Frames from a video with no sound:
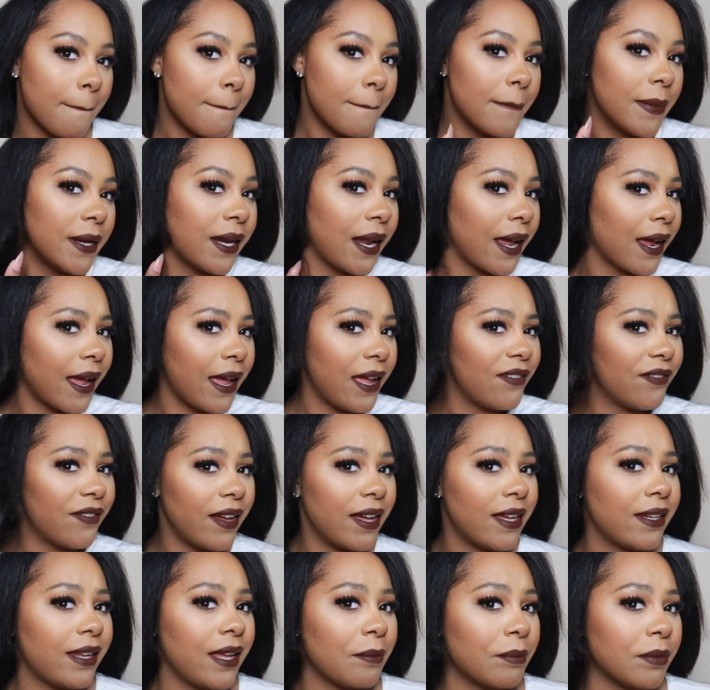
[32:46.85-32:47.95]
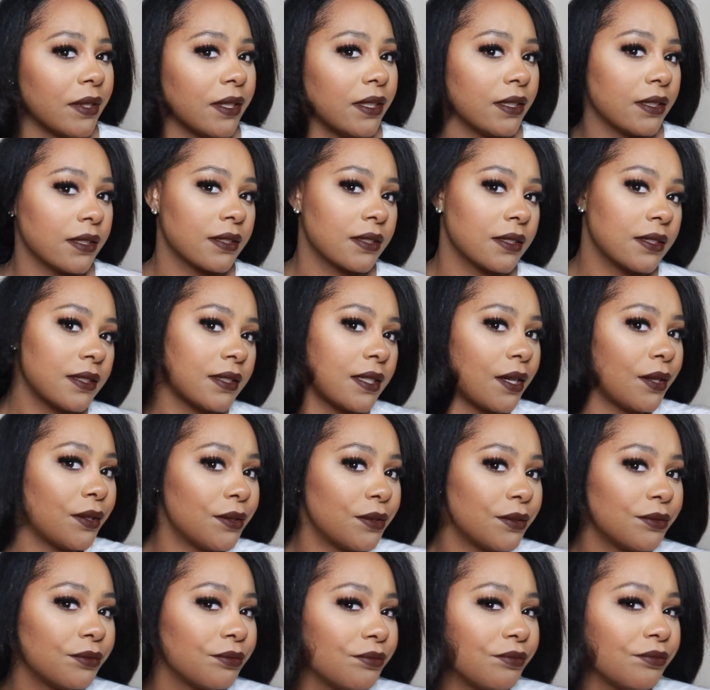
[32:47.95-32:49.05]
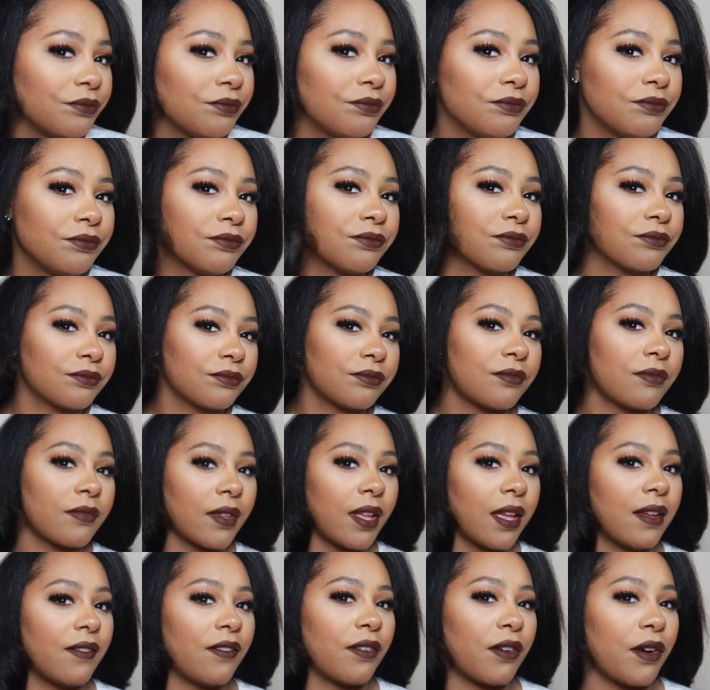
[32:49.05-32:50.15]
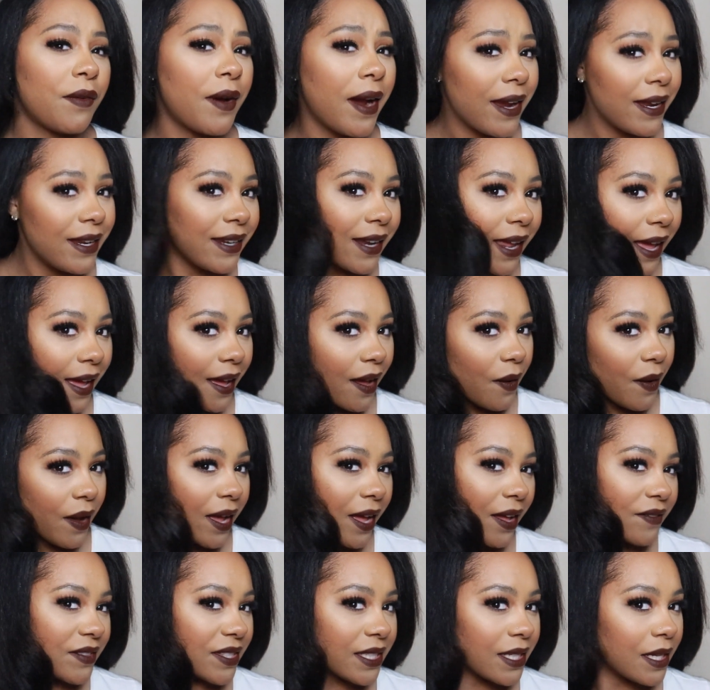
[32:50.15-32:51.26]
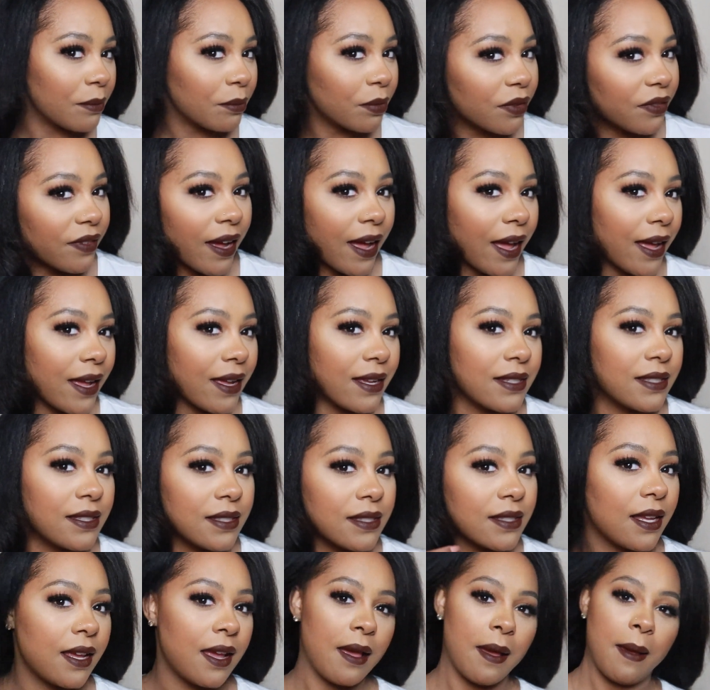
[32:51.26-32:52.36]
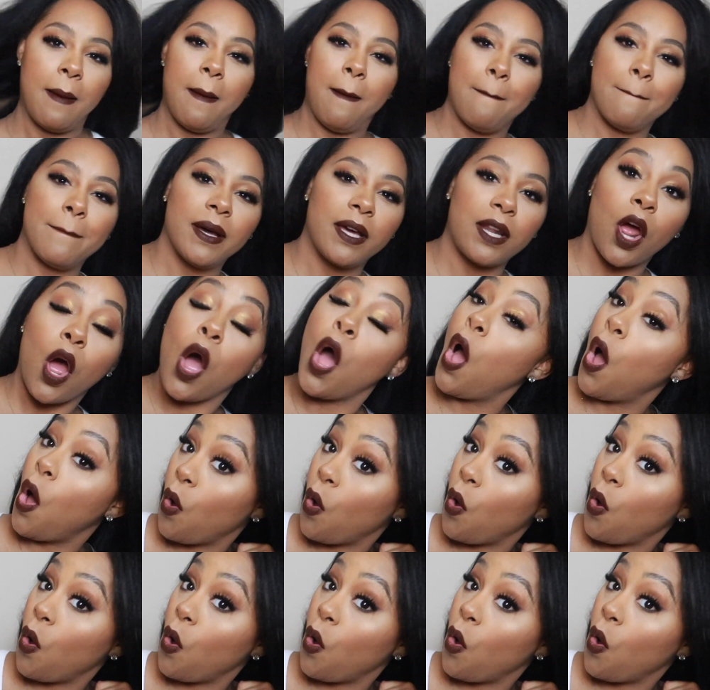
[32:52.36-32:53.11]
but I can't find that mug. So for right now I have to improvise. But